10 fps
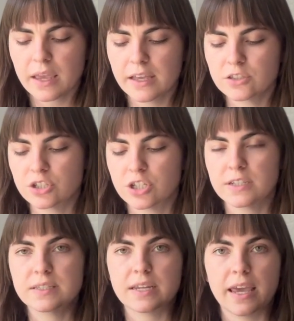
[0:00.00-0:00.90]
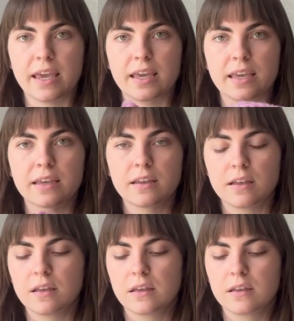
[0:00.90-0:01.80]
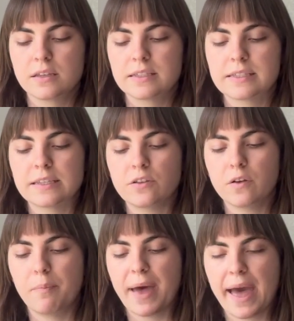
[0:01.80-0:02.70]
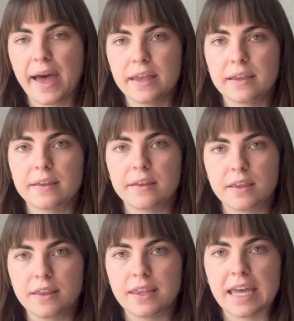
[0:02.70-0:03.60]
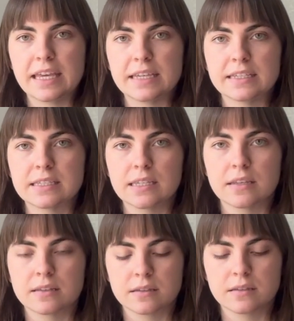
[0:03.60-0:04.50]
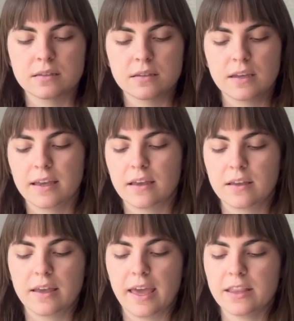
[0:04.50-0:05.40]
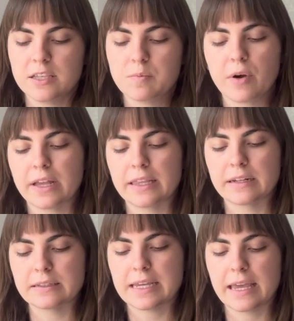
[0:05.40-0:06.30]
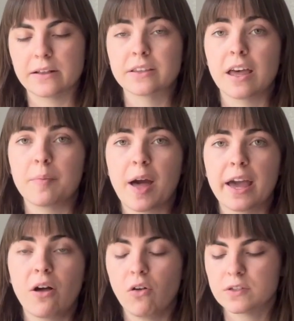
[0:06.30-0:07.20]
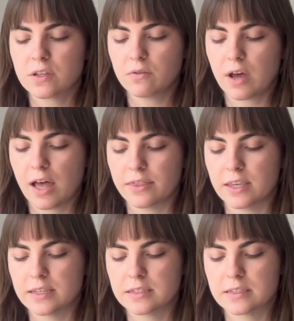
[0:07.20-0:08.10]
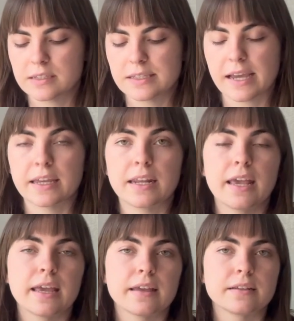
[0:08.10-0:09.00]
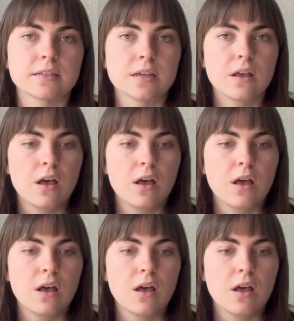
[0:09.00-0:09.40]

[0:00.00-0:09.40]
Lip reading: It's just a silk bat that is, at this point, a little tangled up. I also got this secondhand.